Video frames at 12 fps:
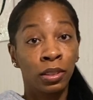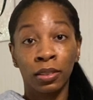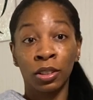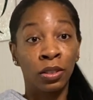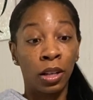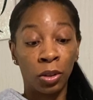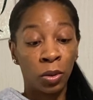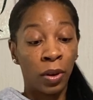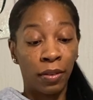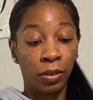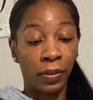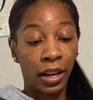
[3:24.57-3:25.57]
you know, you
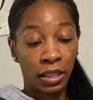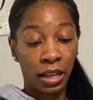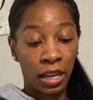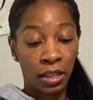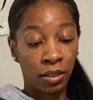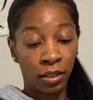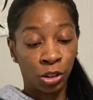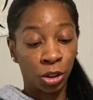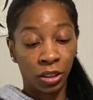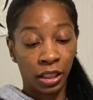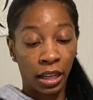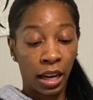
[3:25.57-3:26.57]
have the right date that you're
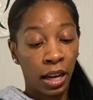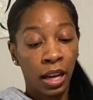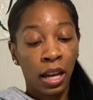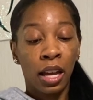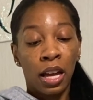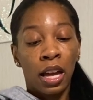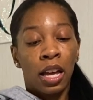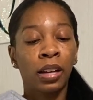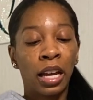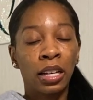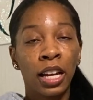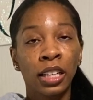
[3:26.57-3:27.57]
looking at.
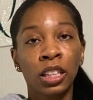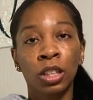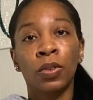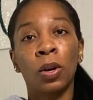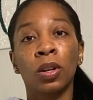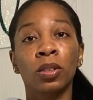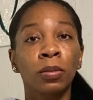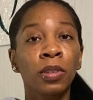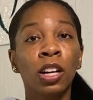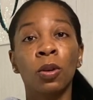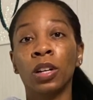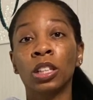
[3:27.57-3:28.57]
Okay, next is photos. I'm
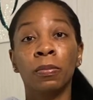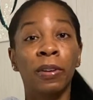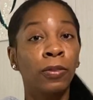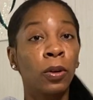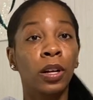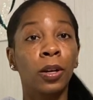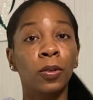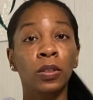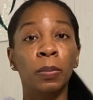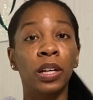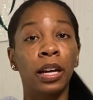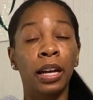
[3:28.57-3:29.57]
not going into my photos,
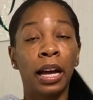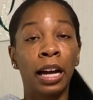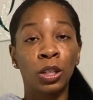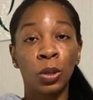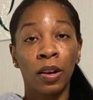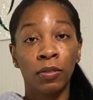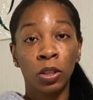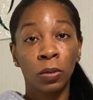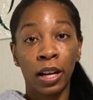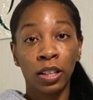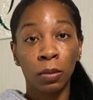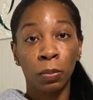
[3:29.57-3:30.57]
but I do have
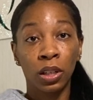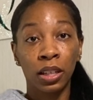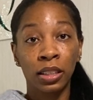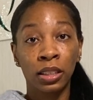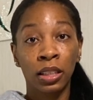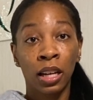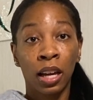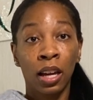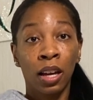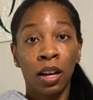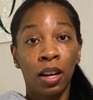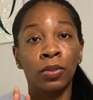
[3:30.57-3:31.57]
2,000 plus
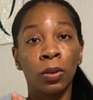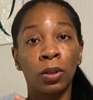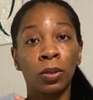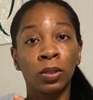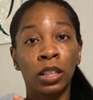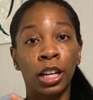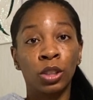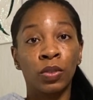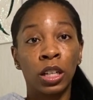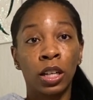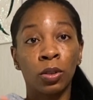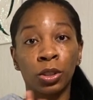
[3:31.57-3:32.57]
photos /
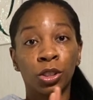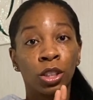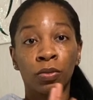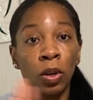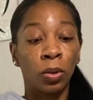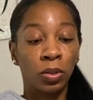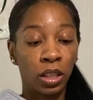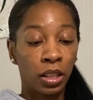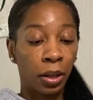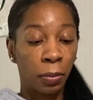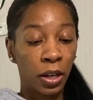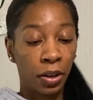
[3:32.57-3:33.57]
videos, or just photos in
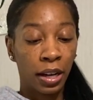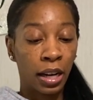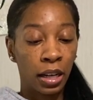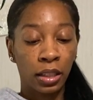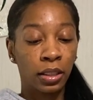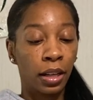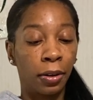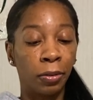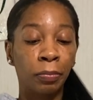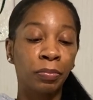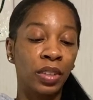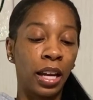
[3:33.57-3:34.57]
there, period. So
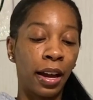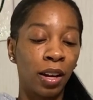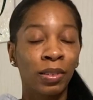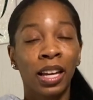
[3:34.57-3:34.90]
yeah.